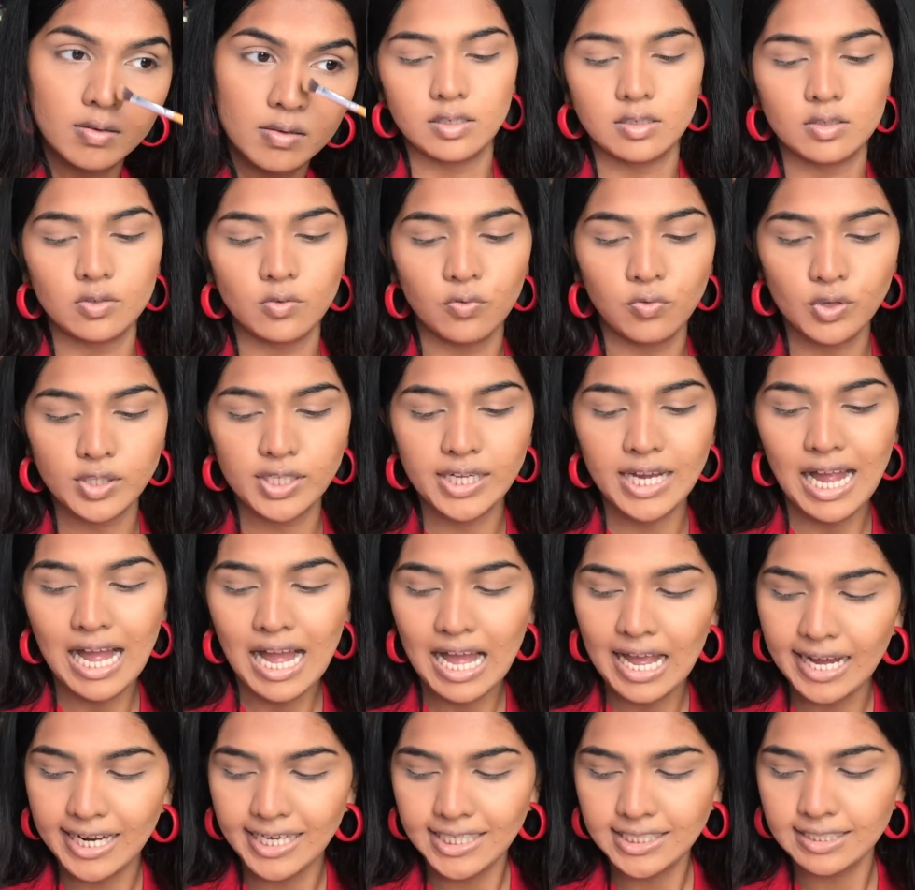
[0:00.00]
so for the
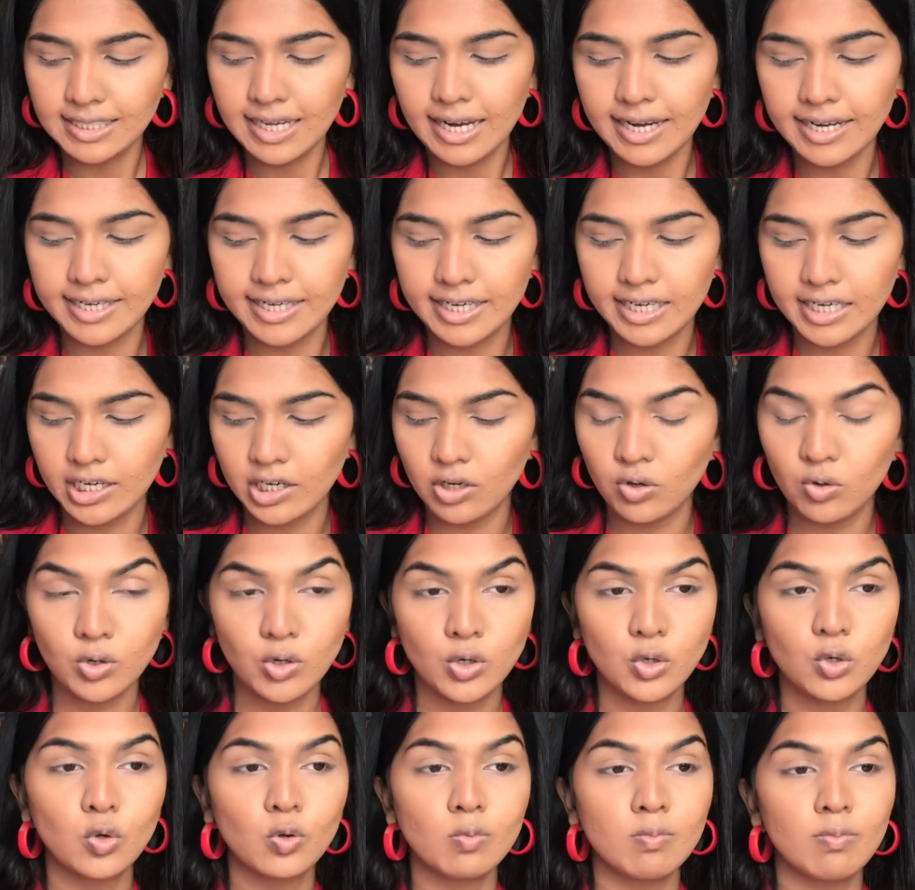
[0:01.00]
eyes I really
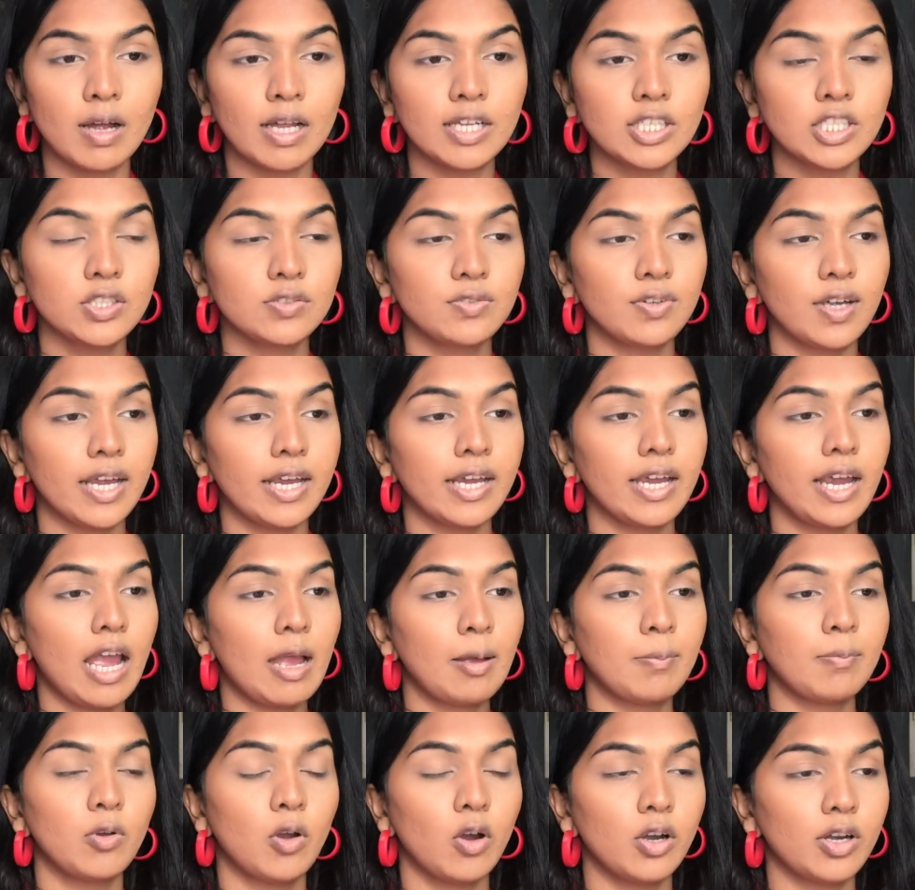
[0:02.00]
don't do much if I
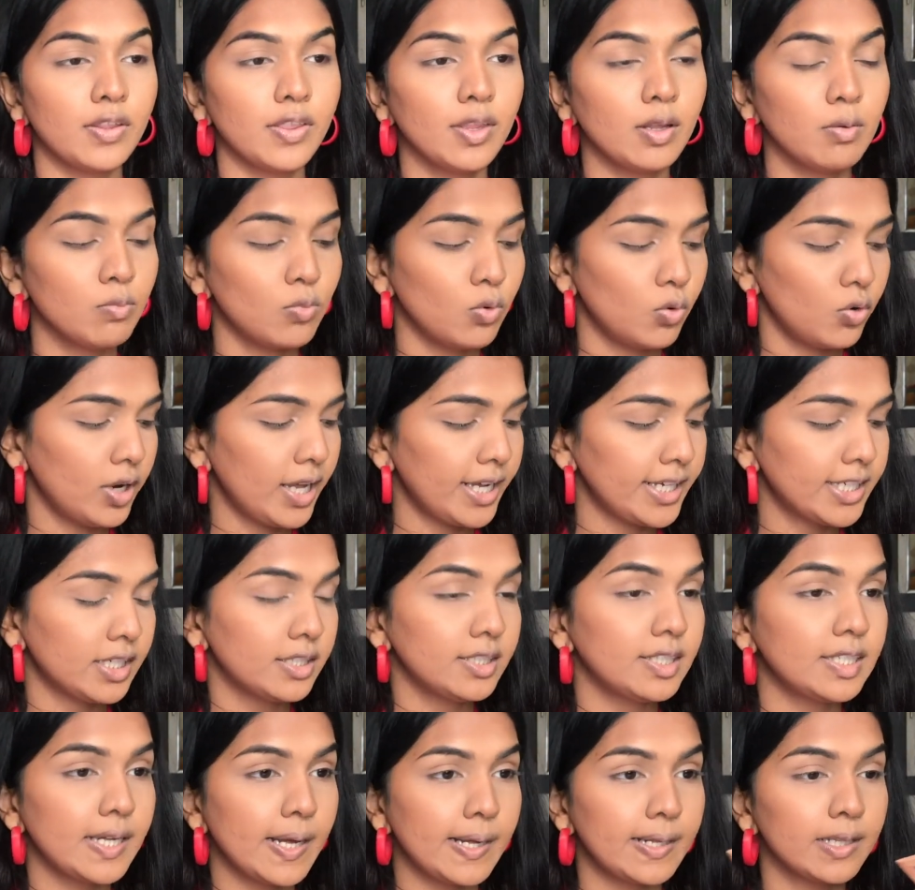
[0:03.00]
am not in the mood I
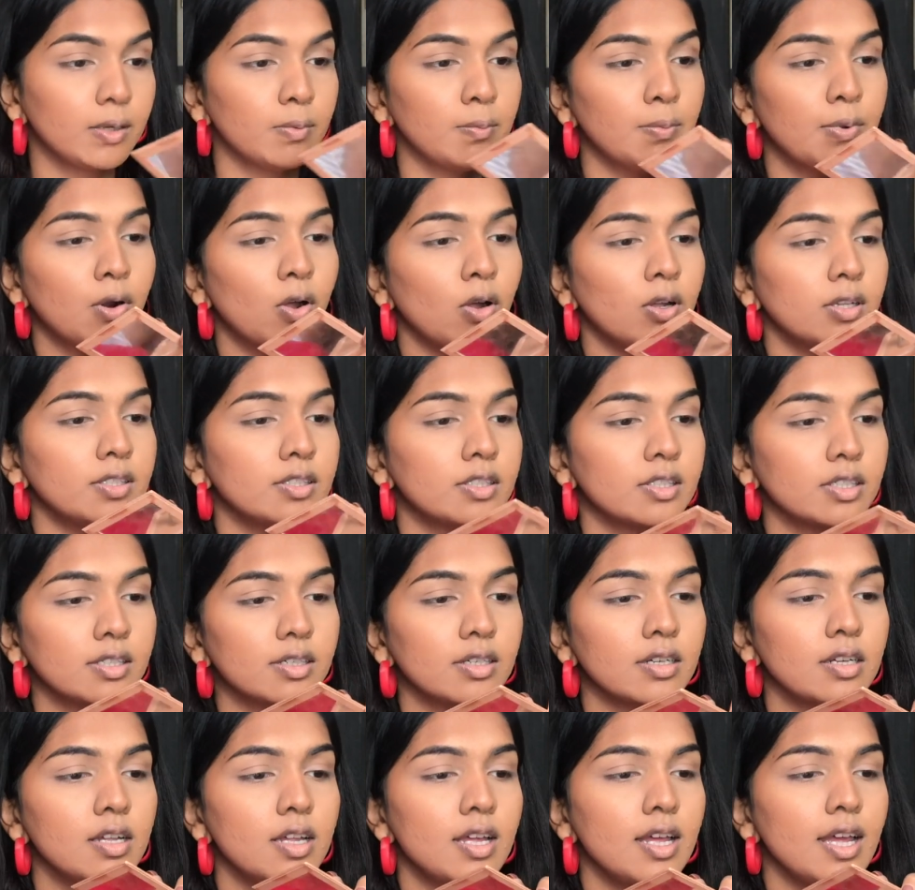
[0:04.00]
just take the
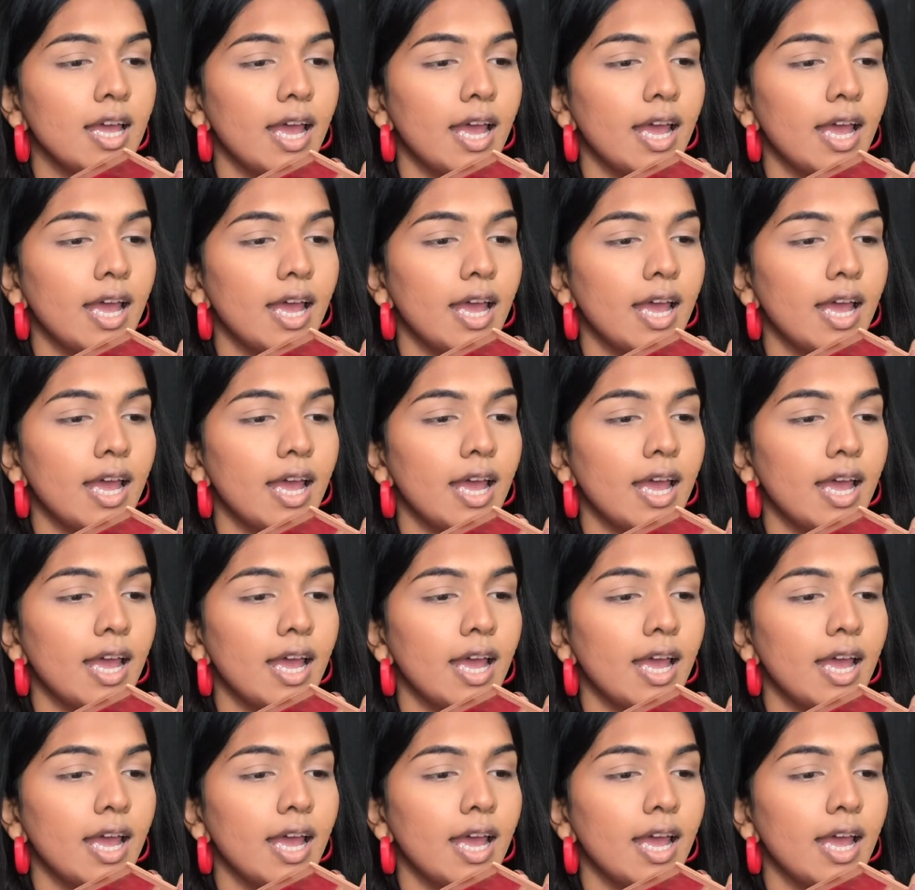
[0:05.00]
bronzer